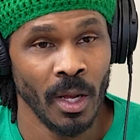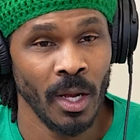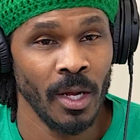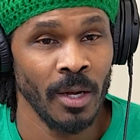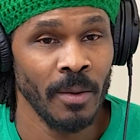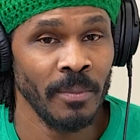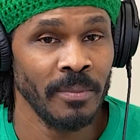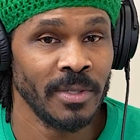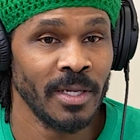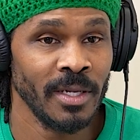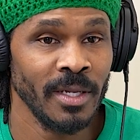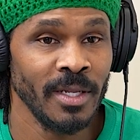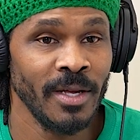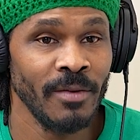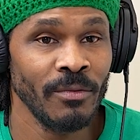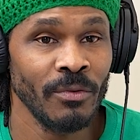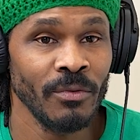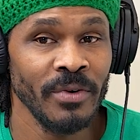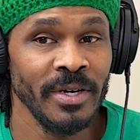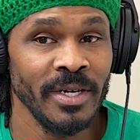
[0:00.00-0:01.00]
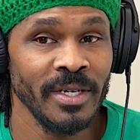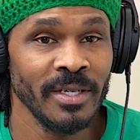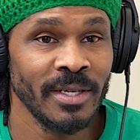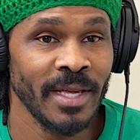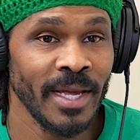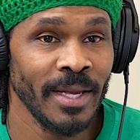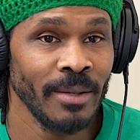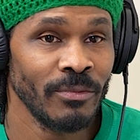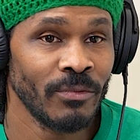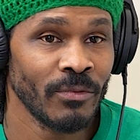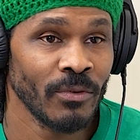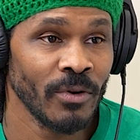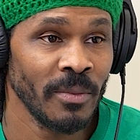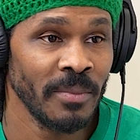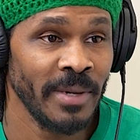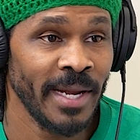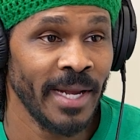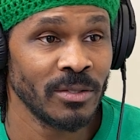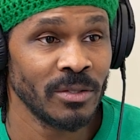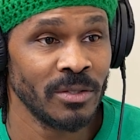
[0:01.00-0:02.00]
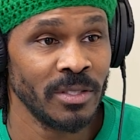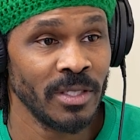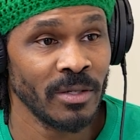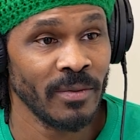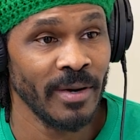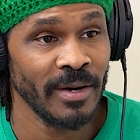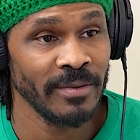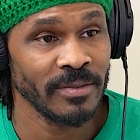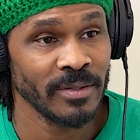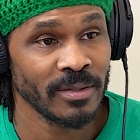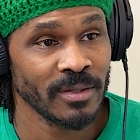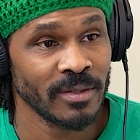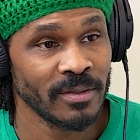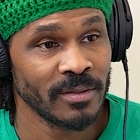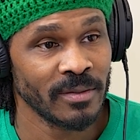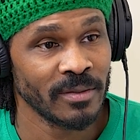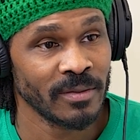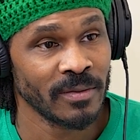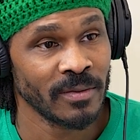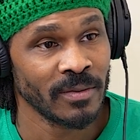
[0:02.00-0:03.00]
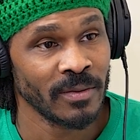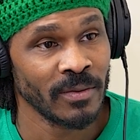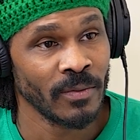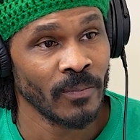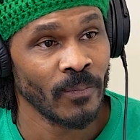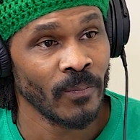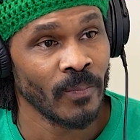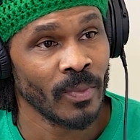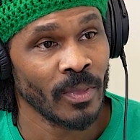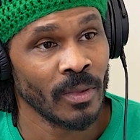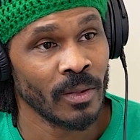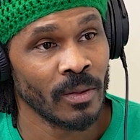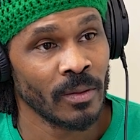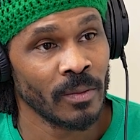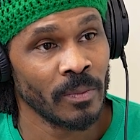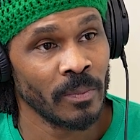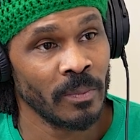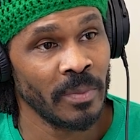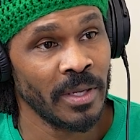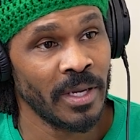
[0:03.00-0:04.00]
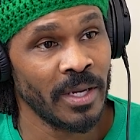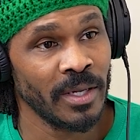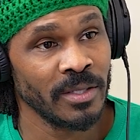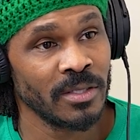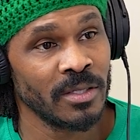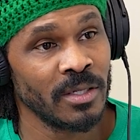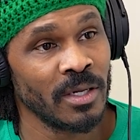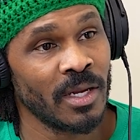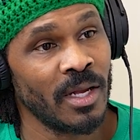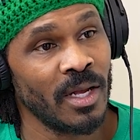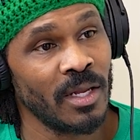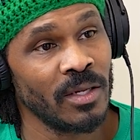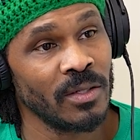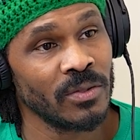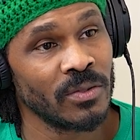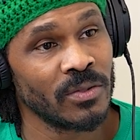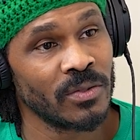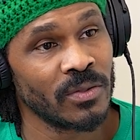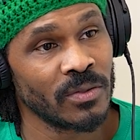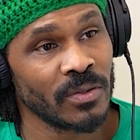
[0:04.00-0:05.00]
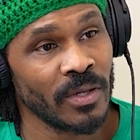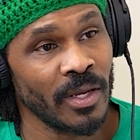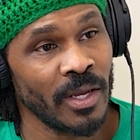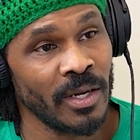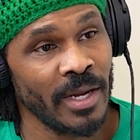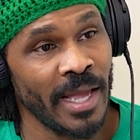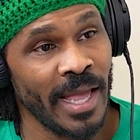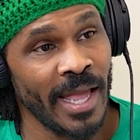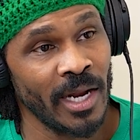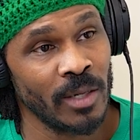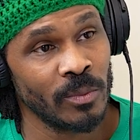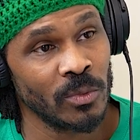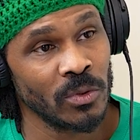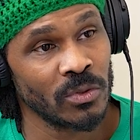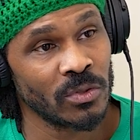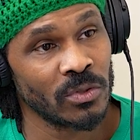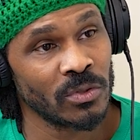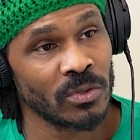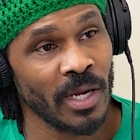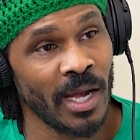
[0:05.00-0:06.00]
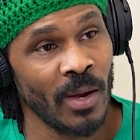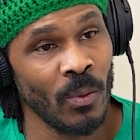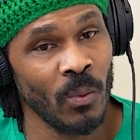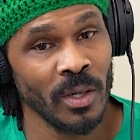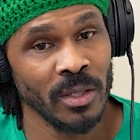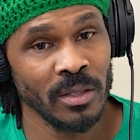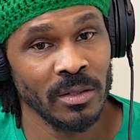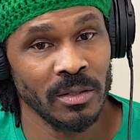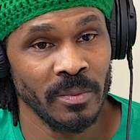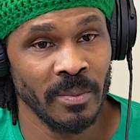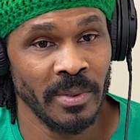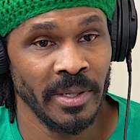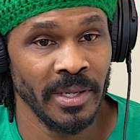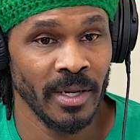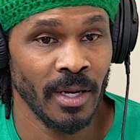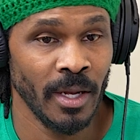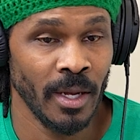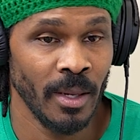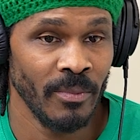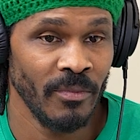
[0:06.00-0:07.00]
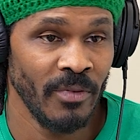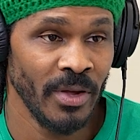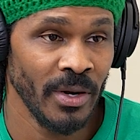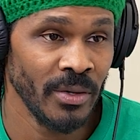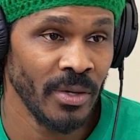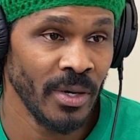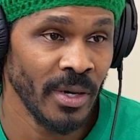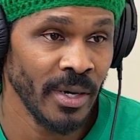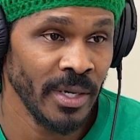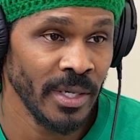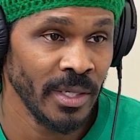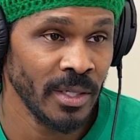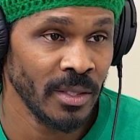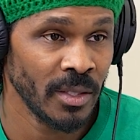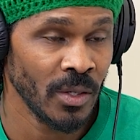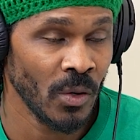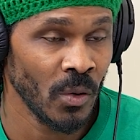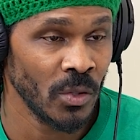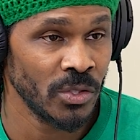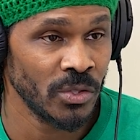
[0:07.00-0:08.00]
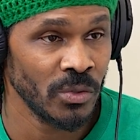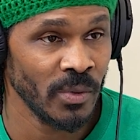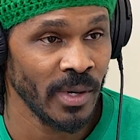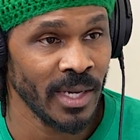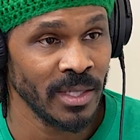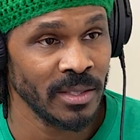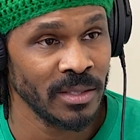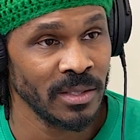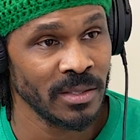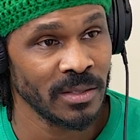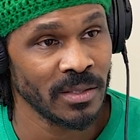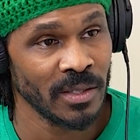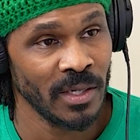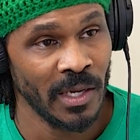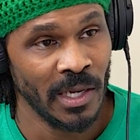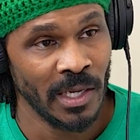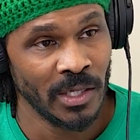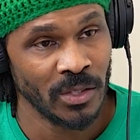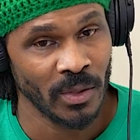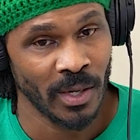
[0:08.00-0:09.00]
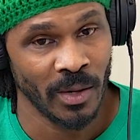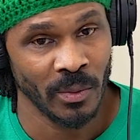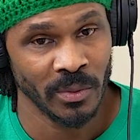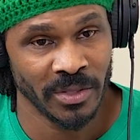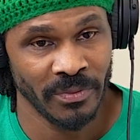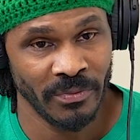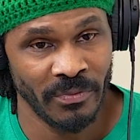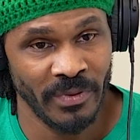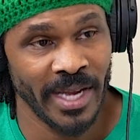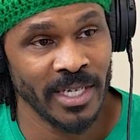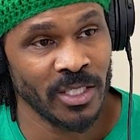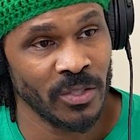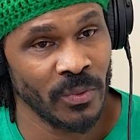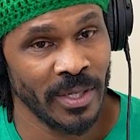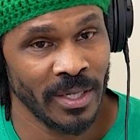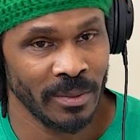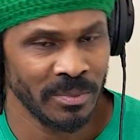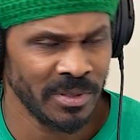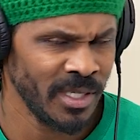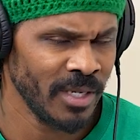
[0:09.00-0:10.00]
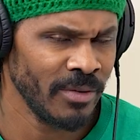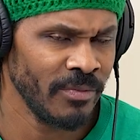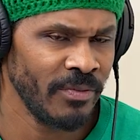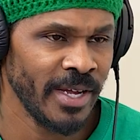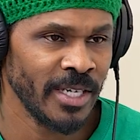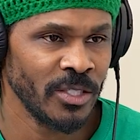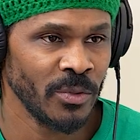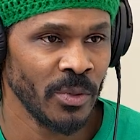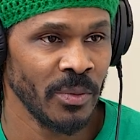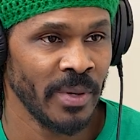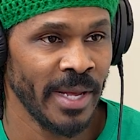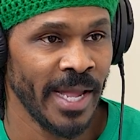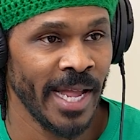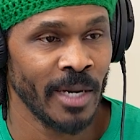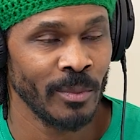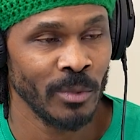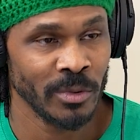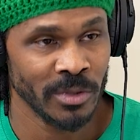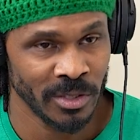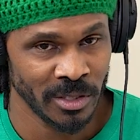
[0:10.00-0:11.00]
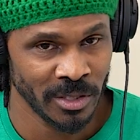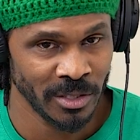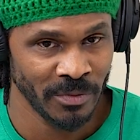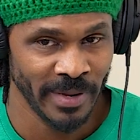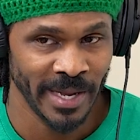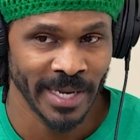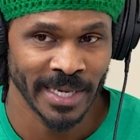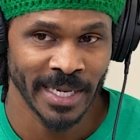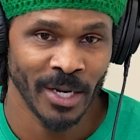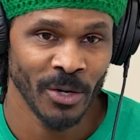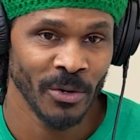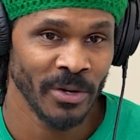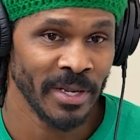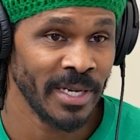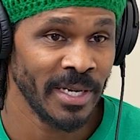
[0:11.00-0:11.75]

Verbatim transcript: um, the love of reading came from national geographic okay because of the colors in the animals i wanted to be a um, veterinarian or a zoologist so i was infatuated i'm still infatuated with animals it's just fact i know